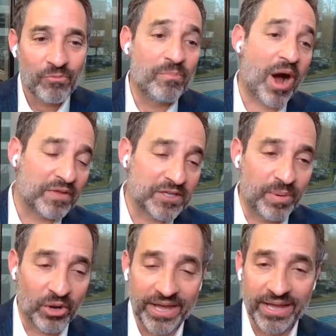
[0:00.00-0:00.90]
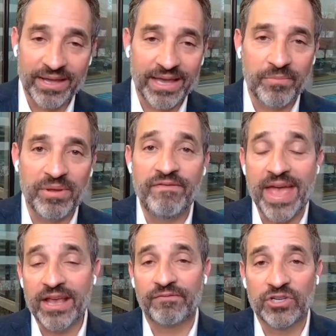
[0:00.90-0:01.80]
We bought this building. It had been
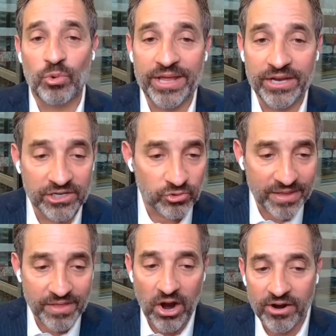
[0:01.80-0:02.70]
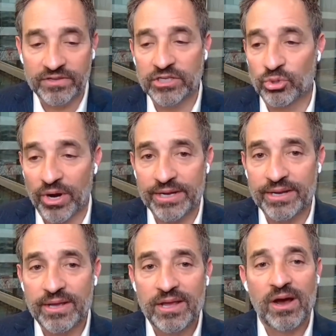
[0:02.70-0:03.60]
vacant for 20 years, right in the heart of Detroit.
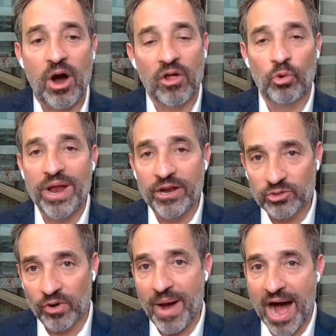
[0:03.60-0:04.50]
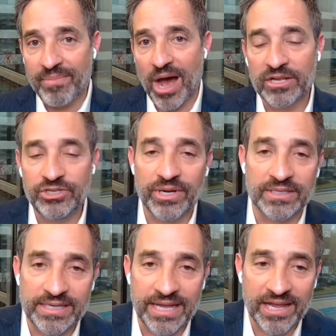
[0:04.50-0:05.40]
All the windows were bombed out, as you can
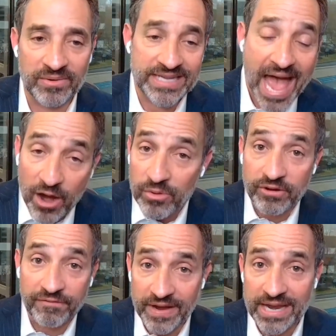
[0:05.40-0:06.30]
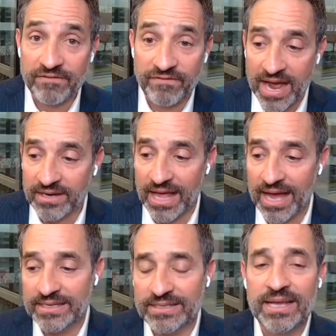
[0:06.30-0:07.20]
see. It was tagged with graffiti,
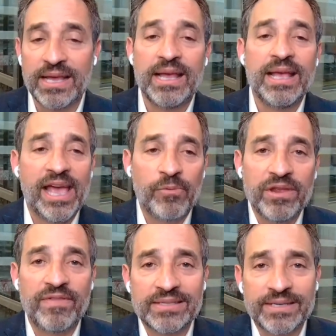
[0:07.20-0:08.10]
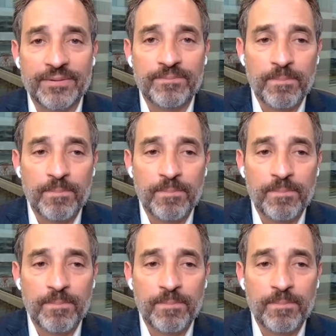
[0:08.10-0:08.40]
vandalized, and we invested.